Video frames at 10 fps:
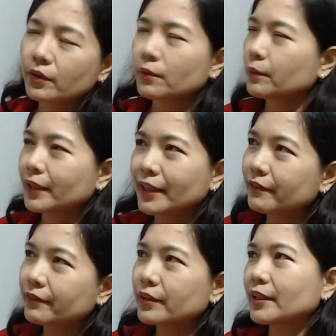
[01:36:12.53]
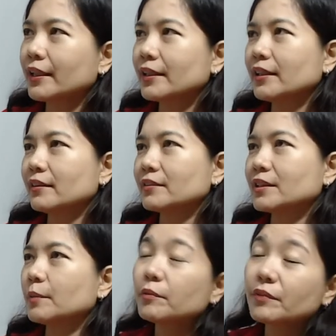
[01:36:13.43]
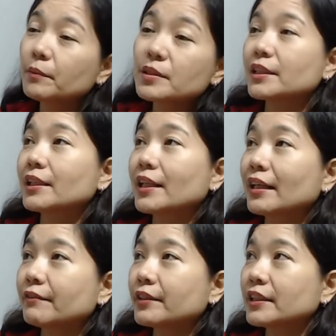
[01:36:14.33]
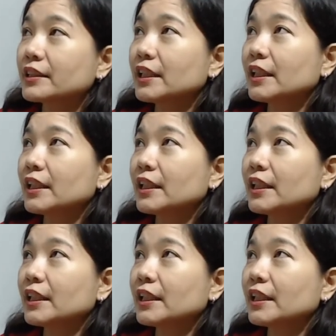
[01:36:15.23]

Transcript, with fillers: mm-hmm. whatever. I think some of them still have this